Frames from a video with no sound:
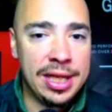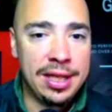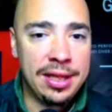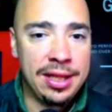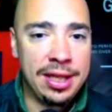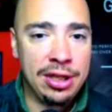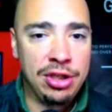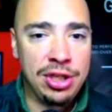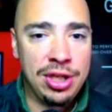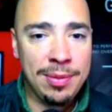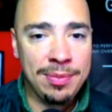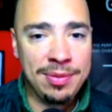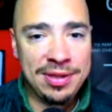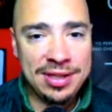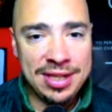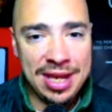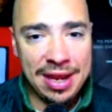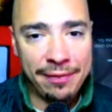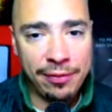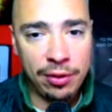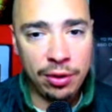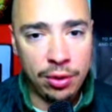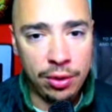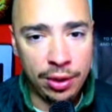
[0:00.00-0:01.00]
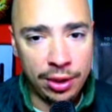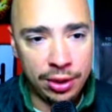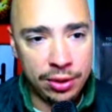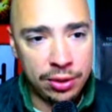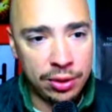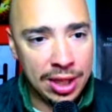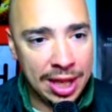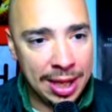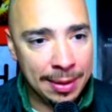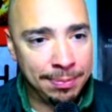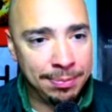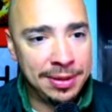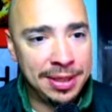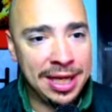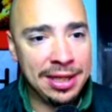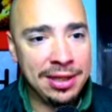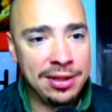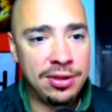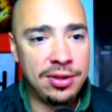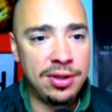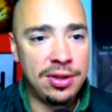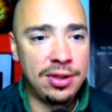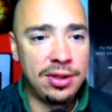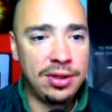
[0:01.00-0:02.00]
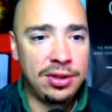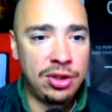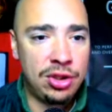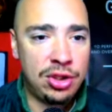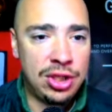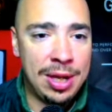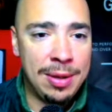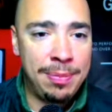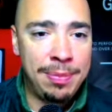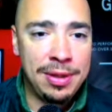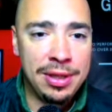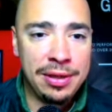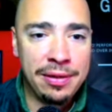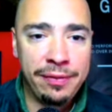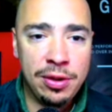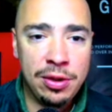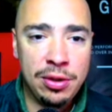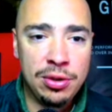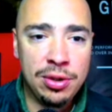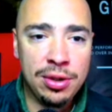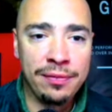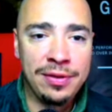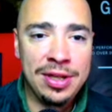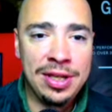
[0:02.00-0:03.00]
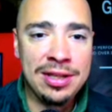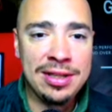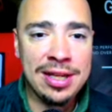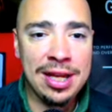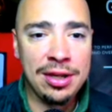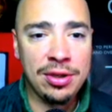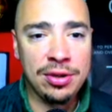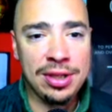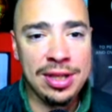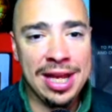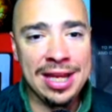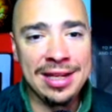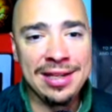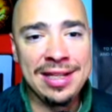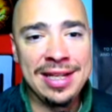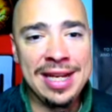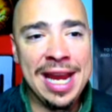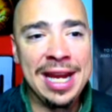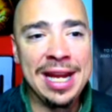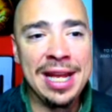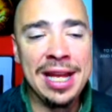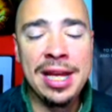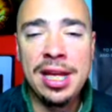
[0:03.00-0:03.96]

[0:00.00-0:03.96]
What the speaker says: They shipped several critical updates shaping the future of decentralized data.